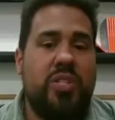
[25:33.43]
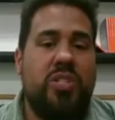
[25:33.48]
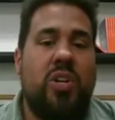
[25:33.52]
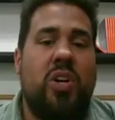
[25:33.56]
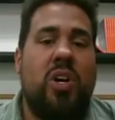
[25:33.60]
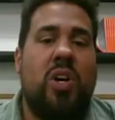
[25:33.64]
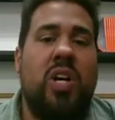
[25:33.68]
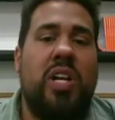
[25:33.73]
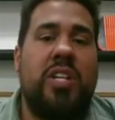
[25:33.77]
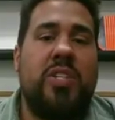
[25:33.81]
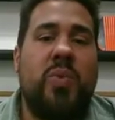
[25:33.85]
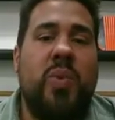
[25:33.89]

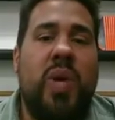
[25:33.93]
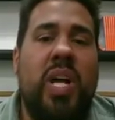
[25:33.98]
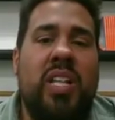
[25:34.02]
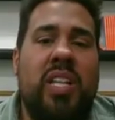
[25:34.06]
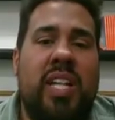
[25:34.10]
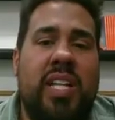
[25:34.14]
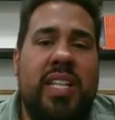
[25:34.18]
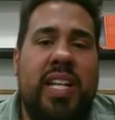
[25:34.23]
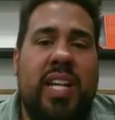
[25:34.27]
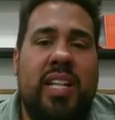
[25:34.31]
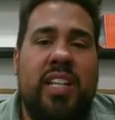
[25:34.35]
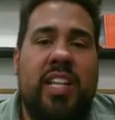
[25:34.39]
saw as well
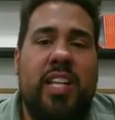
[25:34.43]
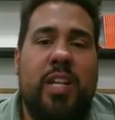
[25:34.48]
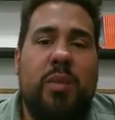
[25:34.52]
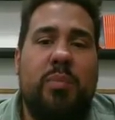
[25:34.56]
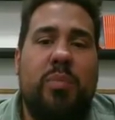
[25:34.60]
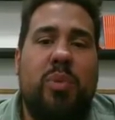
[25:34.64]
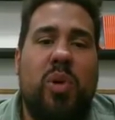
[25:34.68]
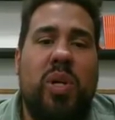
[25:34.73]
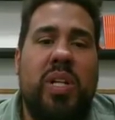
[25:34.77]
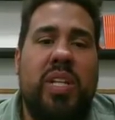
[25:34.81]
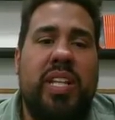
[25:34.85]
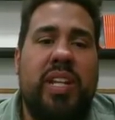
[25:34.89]
on that
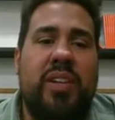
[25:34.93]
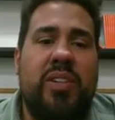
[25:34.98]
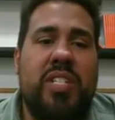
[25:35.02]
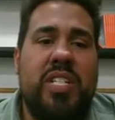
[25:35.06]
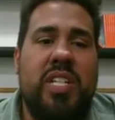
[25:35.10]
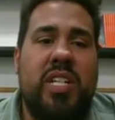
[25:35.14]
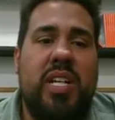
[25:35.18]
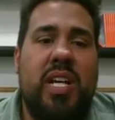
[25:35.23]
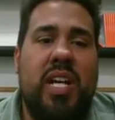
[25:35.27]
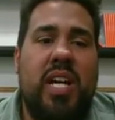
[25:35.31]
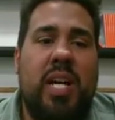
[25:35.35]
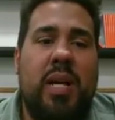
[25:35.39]
leaderboard there's
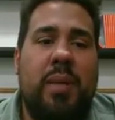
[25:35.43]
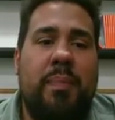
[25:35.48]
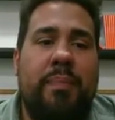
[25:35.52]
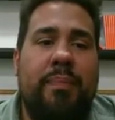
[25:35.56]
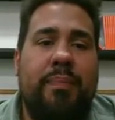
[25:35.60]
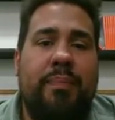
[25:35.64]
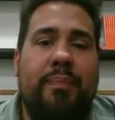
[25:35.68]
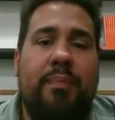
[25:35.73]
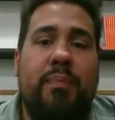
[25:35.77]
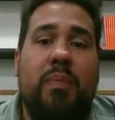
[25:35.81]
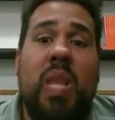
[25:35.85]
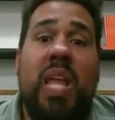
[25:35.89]
a
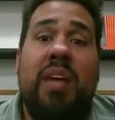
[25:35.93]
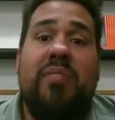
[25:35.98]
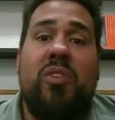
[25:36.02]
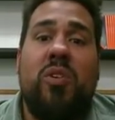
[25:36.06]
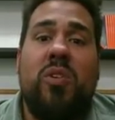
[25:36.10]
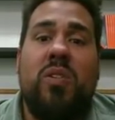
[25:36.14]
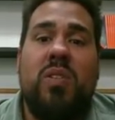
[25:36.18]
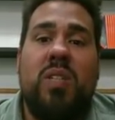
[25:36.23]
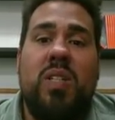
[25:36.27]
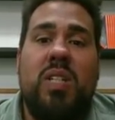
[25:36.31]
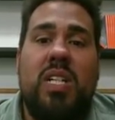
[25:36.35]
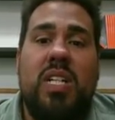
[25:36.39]

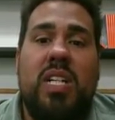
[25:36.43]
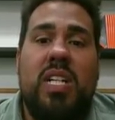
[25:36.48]
level.